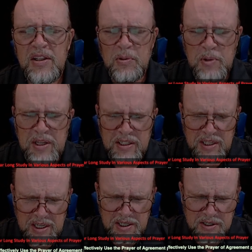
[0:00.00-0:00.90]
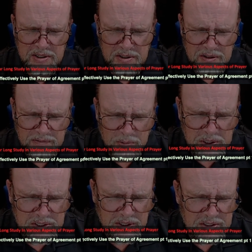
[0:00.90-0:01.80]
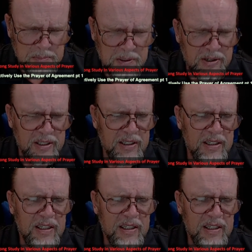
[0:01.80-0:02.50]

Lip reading: that we can hear the voice of the Spirit,